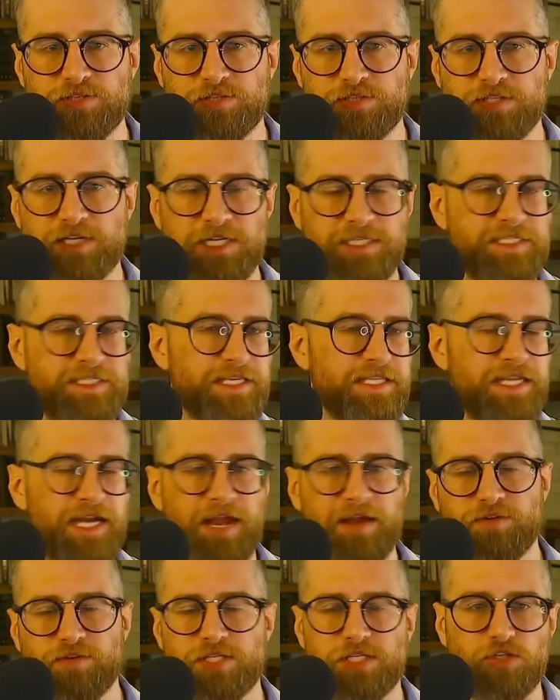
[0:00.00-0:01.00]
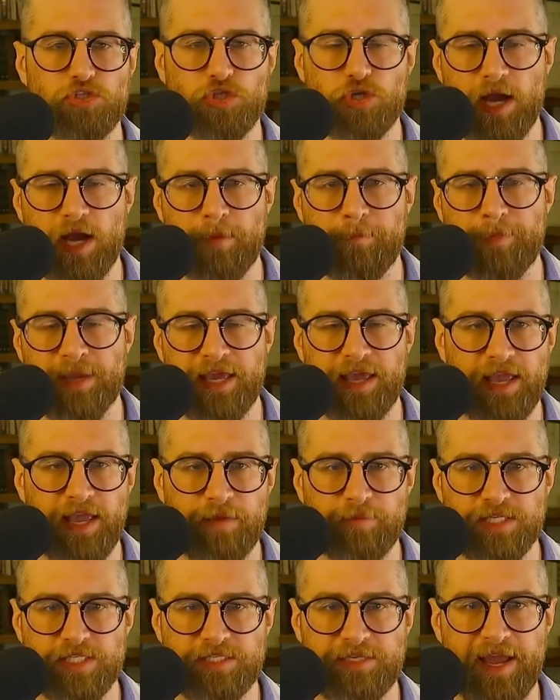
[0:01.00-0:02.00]
It's not to say that every single tribe became
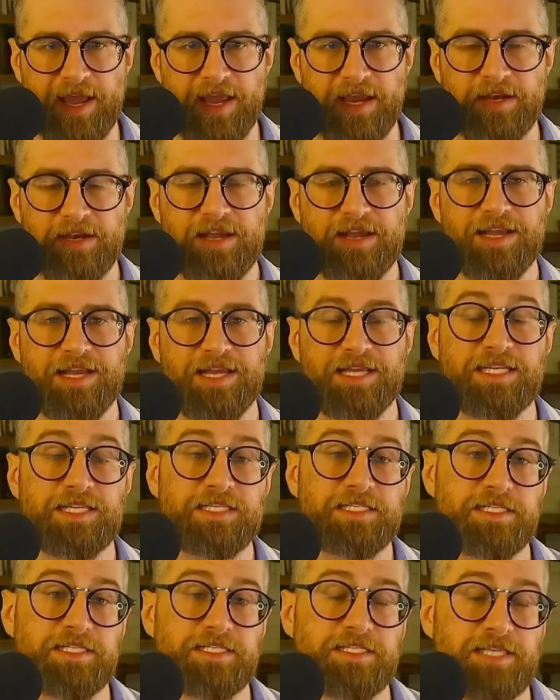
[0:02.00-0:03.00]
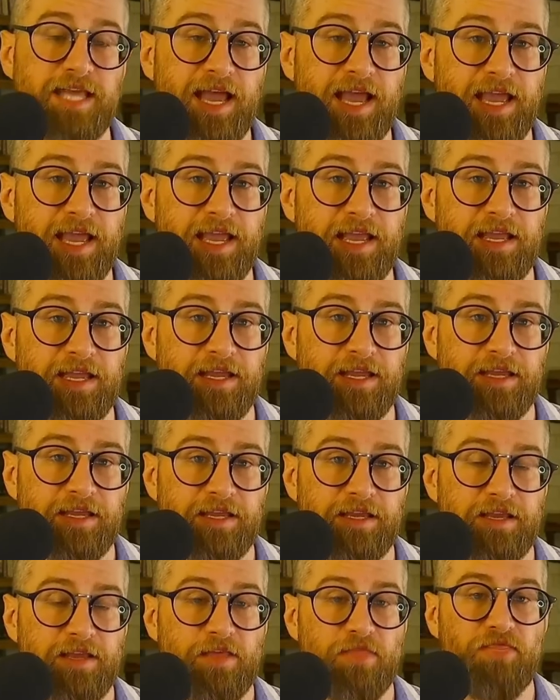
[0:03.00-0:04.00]
a state. It is to say
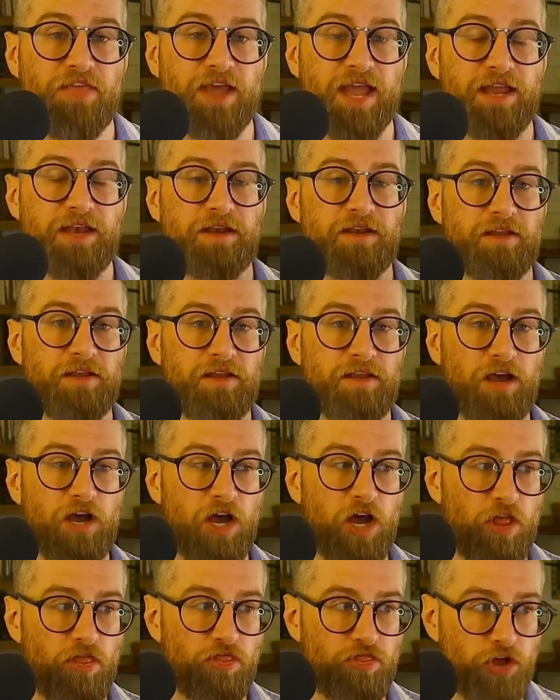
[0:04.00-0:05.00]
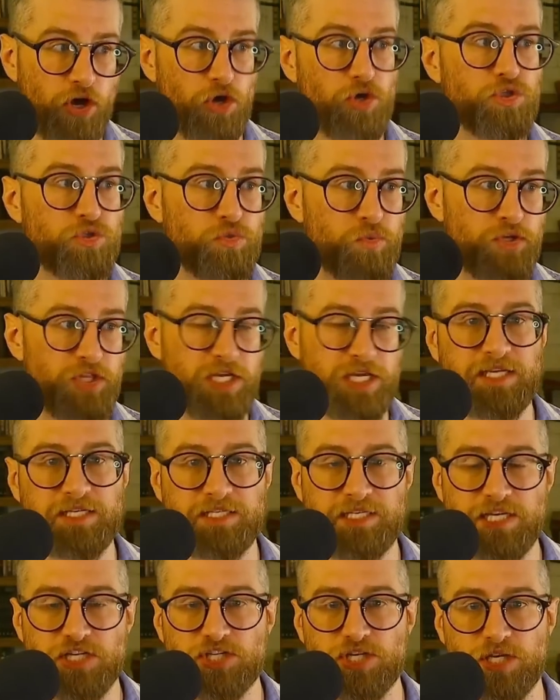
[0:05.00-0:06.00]
that those were the
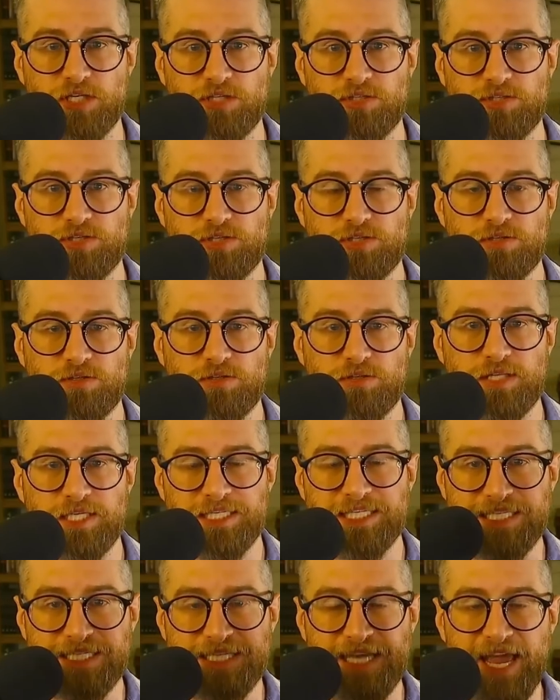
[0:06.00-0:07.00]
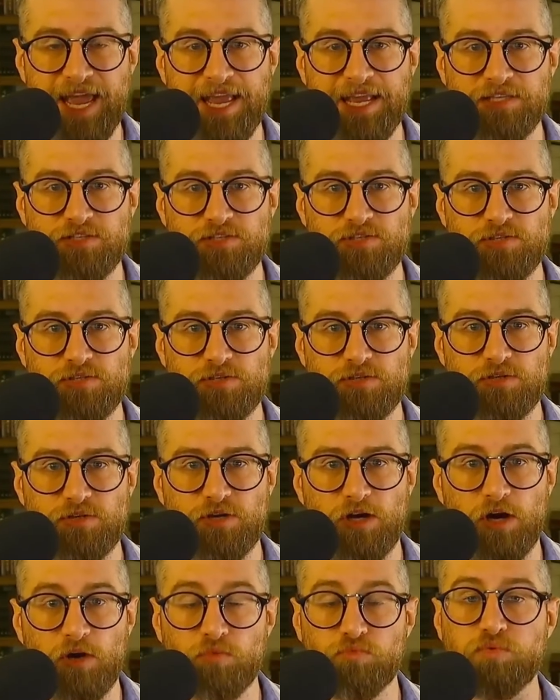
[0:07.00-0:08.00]
conditions that states
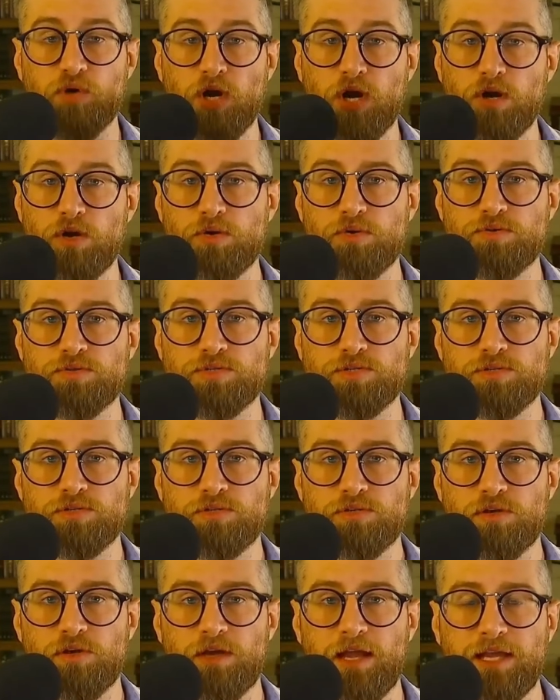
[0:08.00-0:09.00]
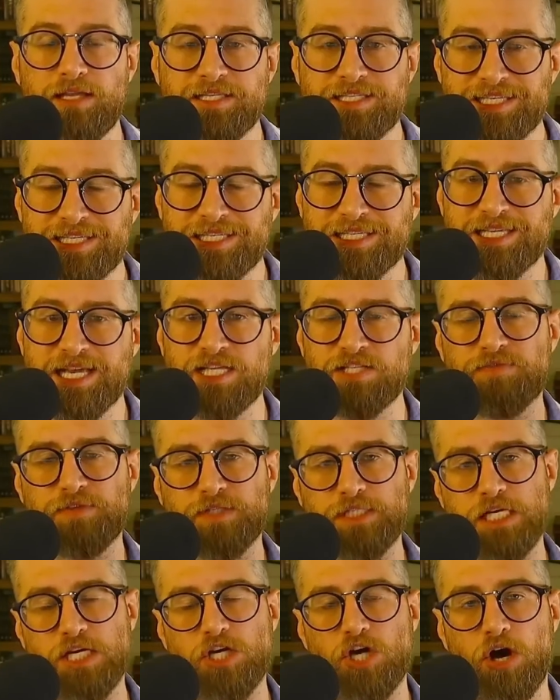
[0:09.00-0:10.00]
arose and
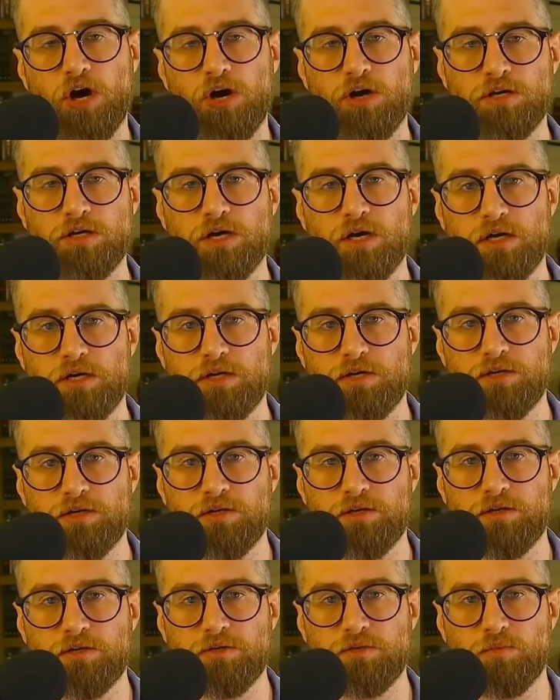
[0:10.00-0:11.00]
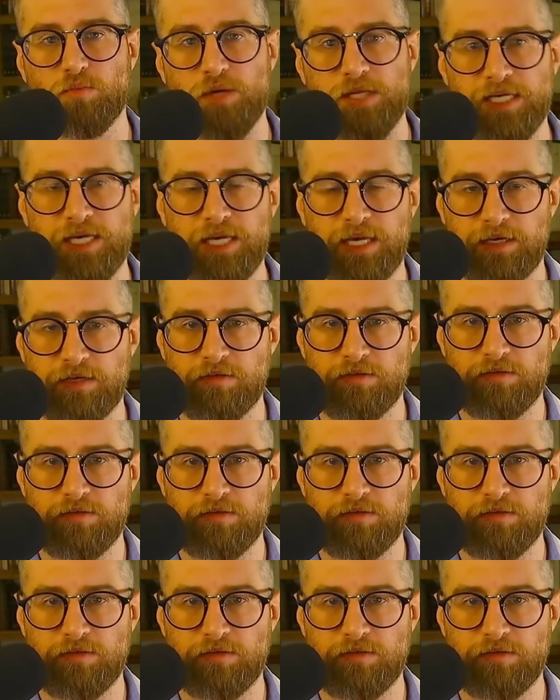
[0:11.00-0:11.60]
successfully conquered within.